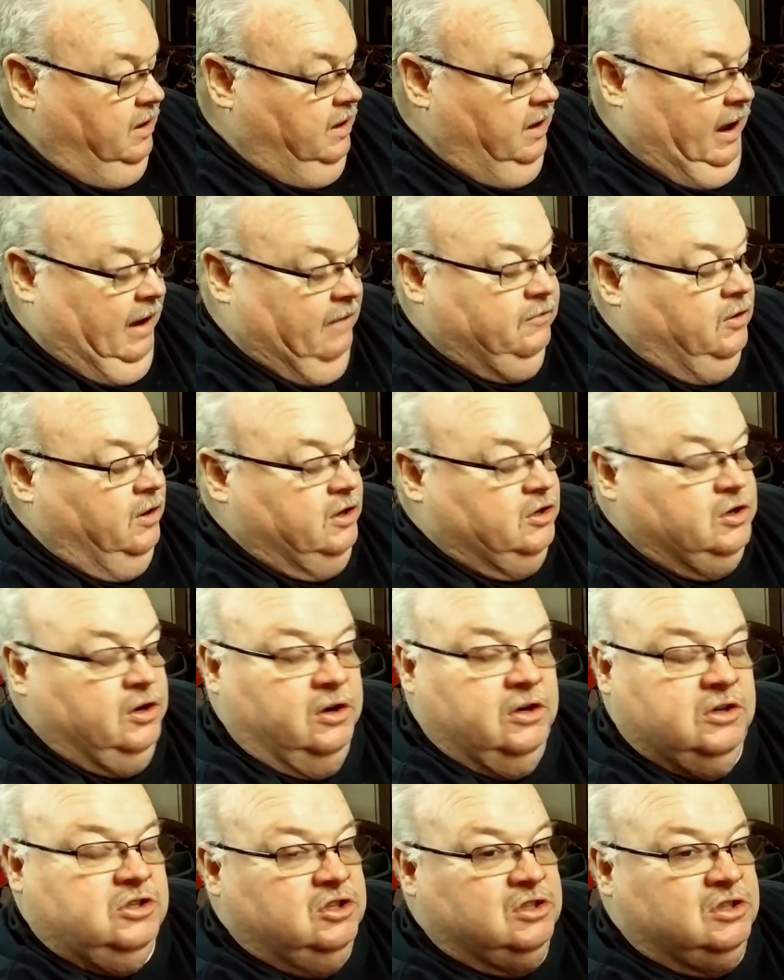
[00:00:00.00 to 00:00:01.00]
After it
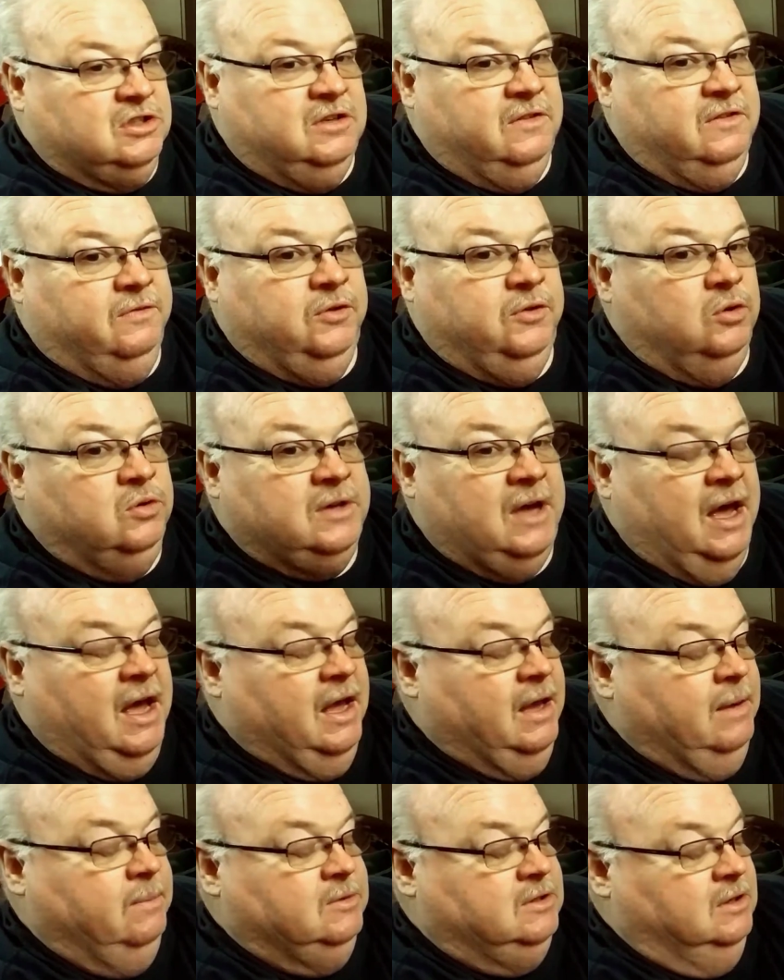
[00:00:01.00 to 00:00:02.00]
turns just a few
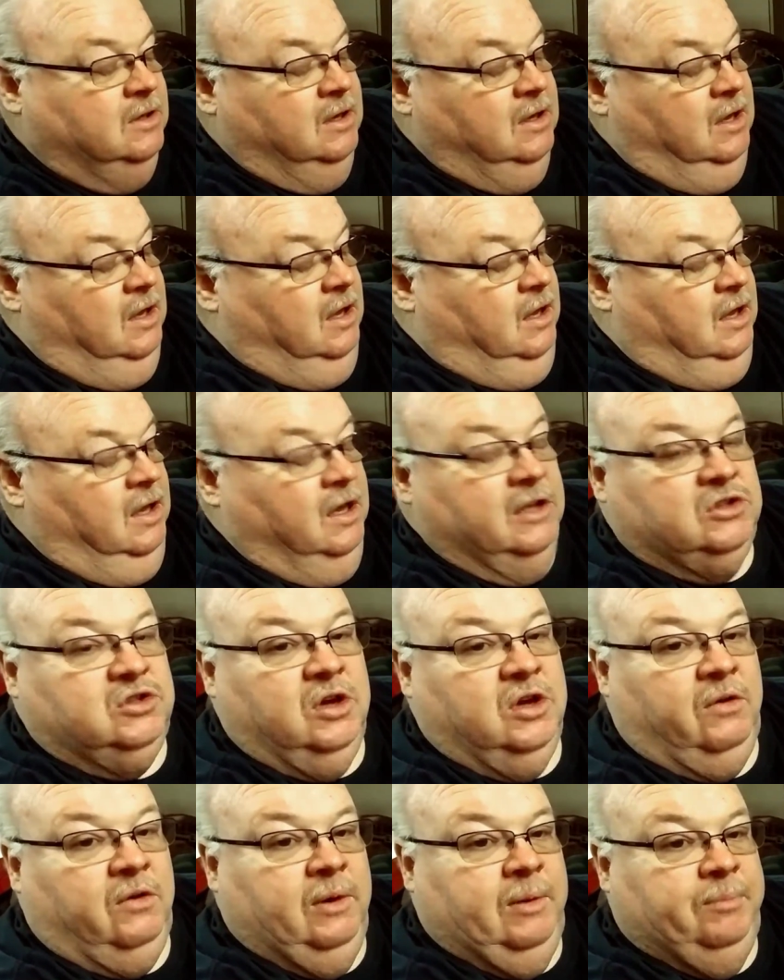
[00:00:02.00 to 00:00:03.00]
times, it's
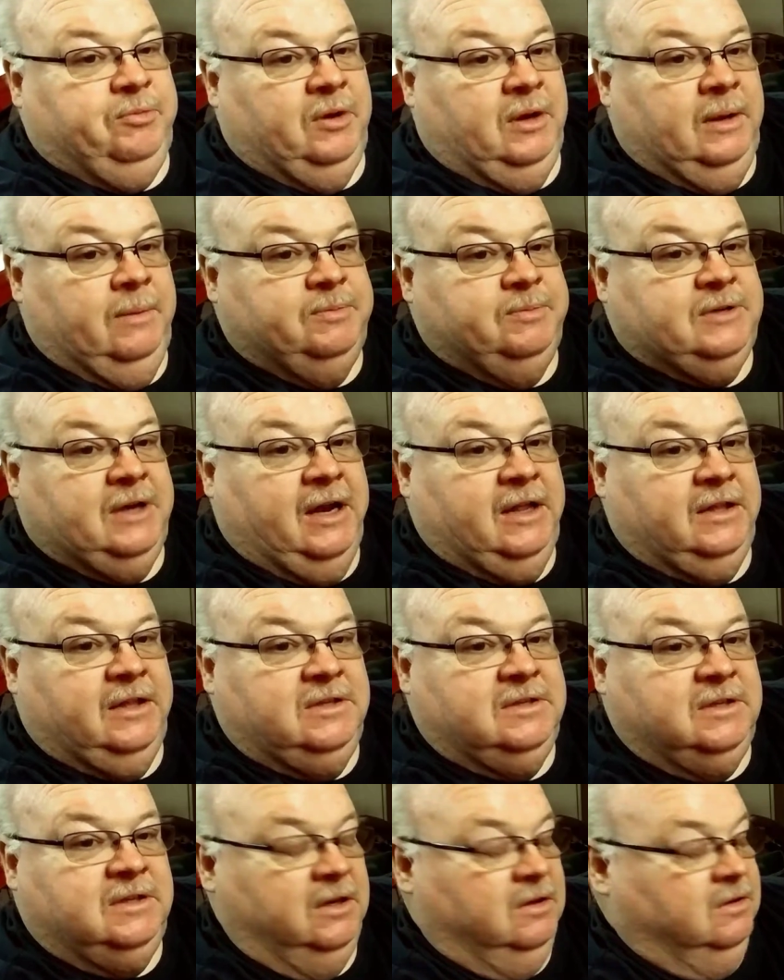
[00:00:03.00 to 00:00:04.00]
going to rip the lips out of
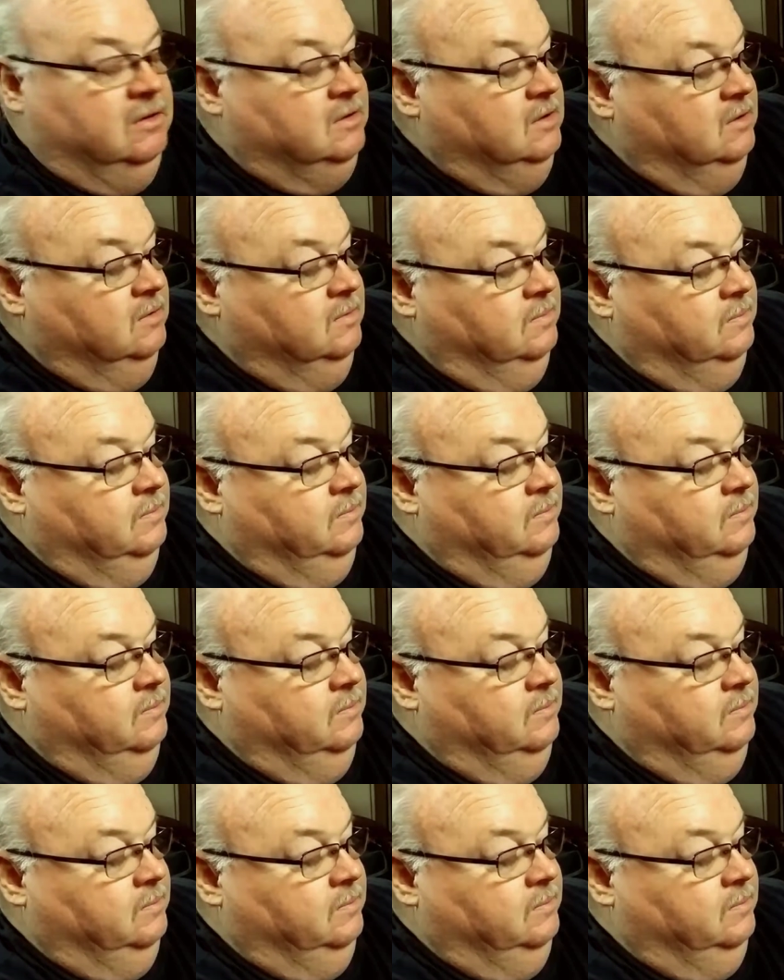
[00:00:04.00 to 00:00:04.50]
these seals.